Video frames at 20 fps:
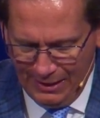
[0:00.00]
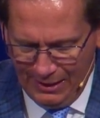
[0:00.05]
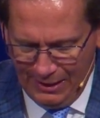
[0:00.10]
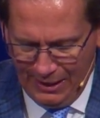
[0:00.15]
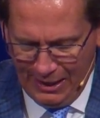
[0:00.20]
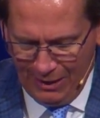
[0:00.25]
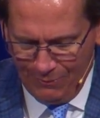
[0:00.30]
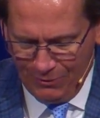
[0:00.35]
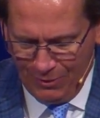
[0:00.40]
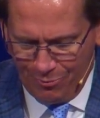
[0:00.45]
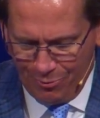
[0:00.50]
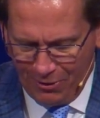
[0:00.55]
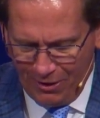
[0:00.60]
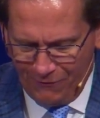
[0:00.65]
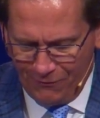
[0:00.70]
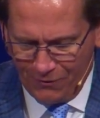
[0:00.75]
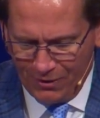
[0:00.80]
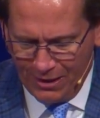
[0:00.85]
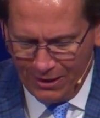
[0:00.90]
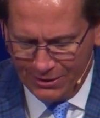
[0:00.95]
And we pray
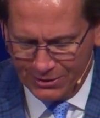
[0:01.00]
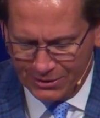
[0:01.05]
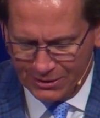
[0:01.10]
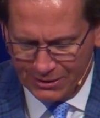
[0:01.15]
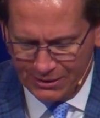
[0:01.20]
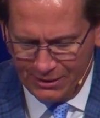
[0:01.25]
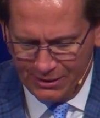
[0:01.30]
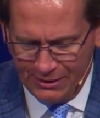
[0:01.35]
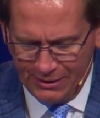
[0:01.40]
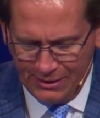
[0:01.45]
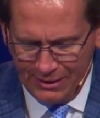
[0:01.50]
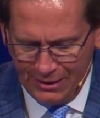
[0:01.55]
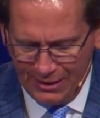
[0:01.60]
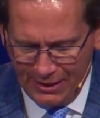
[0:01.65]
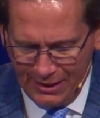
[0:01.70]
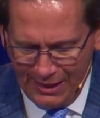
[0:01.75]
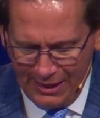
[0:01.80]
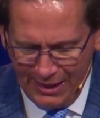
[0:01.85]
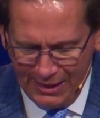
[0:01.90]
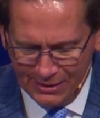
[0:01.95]
for us
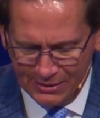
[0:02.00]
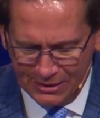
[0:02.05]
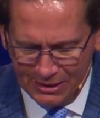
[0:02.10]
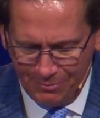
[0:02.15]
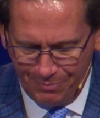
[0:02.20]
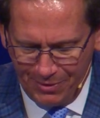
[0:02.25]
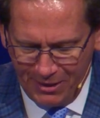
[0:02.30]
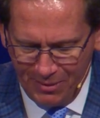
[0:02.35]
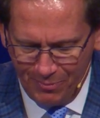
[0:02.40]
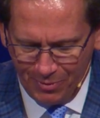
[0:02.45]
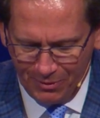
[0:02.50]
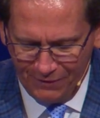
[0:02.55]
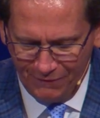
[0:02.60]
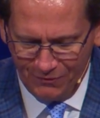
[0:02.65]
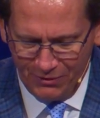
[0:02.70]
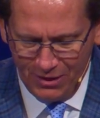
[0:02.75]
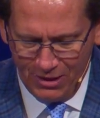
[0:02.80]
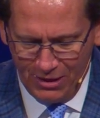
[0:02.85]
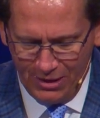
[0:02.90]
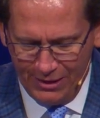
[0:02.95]
as the people
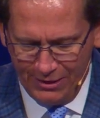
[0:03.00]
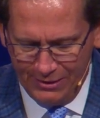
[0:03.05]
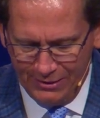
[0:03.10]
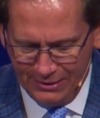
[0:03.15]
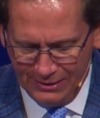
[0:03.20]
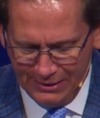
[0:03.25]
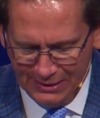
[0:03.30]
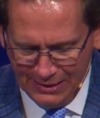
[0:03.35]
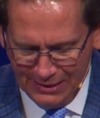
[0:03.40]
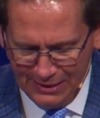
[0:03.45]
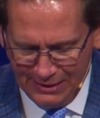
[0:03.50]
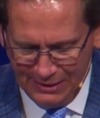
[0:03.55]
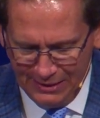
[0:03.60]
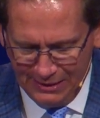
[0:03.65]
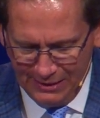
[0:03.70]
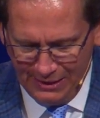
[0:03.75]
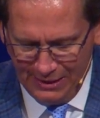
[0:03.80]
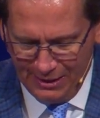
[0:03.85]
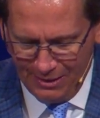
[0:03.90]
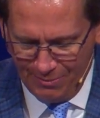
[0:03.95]
of God
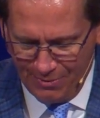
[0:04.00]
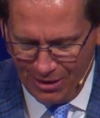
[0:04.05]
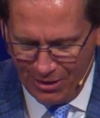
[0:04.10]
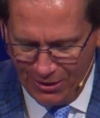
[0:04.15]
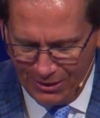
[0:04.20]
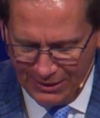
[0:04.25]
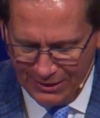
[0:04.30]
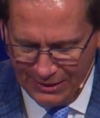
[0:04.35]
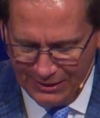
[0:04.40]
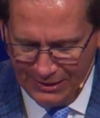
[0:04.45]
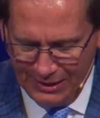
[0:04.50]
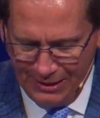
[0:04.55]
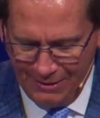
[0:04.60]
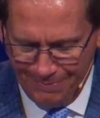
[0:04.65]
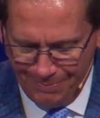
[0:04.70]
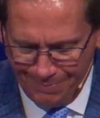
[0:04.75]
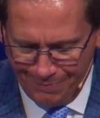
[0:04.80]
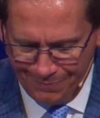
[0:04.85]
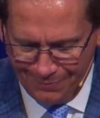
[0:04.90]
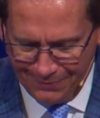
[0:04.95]
in America today.
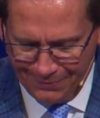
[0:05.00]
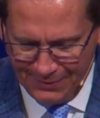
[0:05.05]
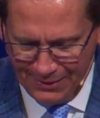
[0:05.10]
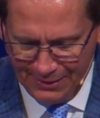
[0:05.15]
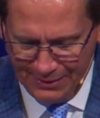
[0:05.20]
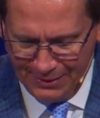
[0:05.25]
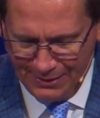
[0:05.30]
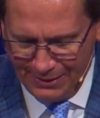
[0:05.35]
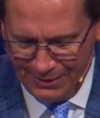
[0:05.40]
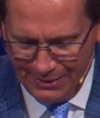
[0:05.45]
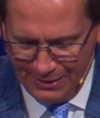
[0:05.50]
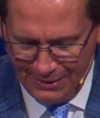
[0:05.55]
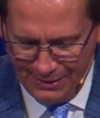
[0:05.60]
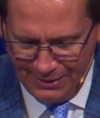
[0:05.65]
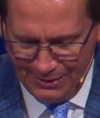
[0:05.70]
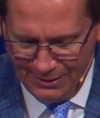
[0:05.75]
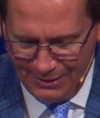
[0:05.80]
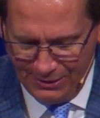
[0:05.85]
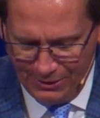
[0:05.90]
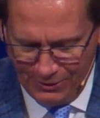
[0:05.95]

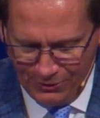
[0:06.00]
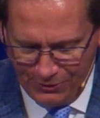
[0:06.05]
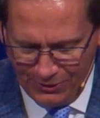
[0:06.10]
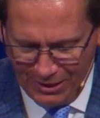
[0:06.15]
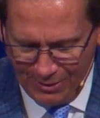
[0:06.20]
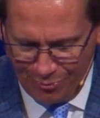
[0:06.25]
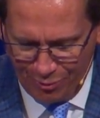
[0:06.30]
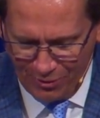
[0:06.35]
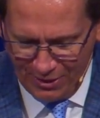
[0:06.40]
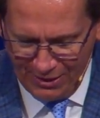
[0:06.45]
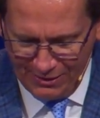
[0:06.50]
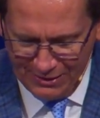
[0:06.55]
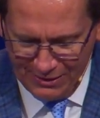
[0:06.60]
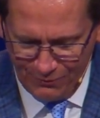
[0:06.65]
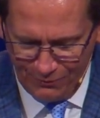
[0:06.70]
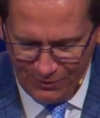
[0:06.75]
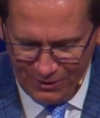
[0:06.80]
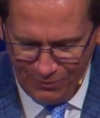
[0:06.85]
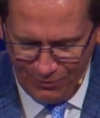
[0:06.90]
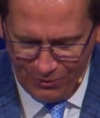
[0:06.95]
Lord, I pray
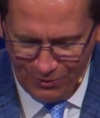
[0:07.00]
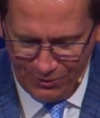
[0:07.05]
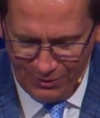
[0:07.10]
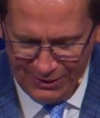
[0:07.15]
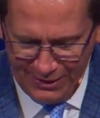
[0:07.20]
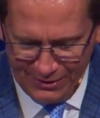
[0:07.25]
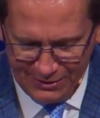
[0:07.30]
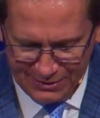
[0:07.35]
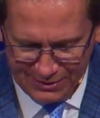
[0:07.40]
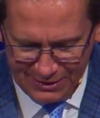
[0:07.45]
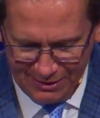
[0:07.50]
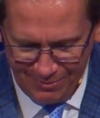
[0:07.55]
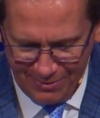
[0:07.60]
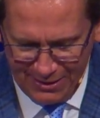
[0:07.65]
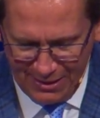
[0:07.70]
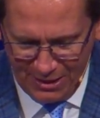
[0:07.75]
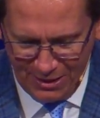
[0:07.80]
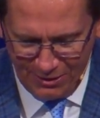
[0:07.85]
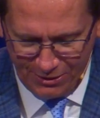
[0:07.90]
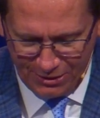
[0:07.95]
that we will
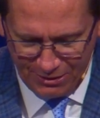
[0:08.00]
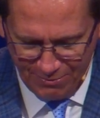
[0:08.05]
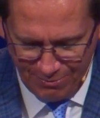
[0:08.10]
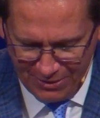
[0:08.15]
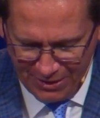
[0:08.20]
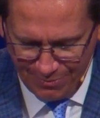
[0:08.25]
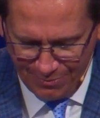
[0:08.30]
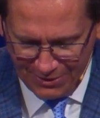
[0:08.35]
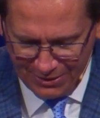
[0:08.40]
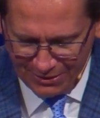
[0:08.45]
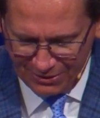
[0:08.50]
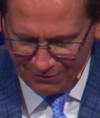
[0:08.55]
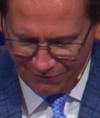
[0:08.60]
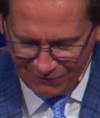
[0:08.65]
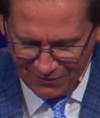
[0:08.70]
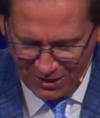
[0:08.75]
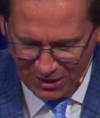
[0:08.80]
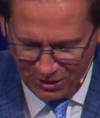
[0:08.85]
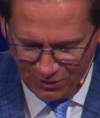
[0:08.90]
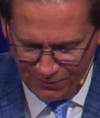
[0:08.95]
exhibit our commitment to
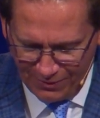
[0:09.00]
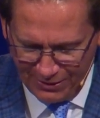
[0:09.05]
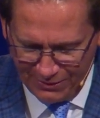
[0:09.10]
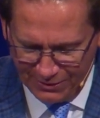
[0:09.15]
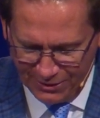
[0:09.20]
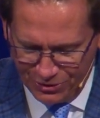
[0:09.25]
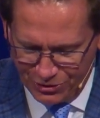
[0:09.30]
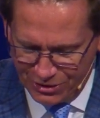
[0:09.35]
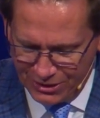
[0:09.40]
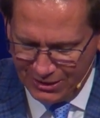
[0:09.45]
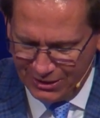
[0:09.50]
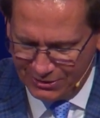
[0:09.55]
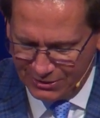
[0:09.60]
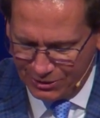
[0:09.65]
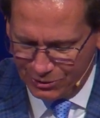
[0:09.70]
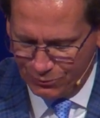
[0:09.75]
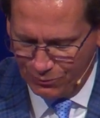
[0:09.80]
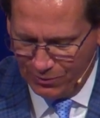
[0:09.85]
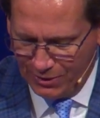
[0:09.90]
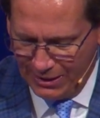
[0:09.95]
following the
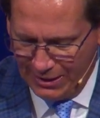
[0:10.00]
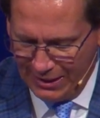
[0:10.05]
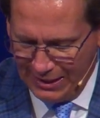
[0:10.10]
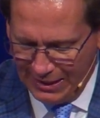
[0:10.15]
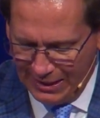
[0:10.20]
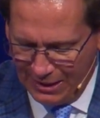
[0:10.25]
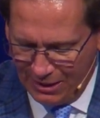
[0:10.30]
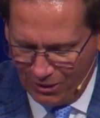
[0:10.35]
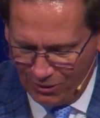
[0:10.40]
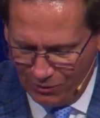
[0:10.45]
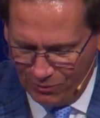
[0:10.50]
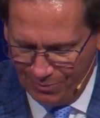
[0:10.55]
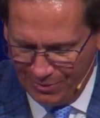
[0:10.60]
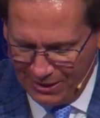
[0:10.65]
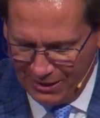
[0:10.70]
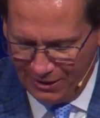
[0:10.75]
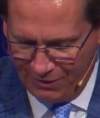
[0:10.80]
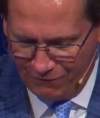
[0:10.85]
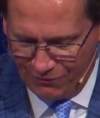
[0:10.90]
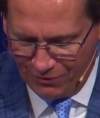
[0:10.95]
Jesus way in our own
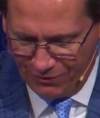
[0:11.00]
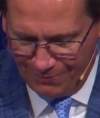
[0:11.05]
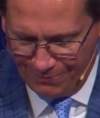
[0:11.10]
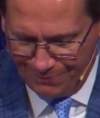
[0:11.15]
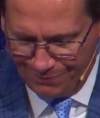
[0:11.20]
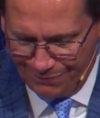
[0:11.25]
behavior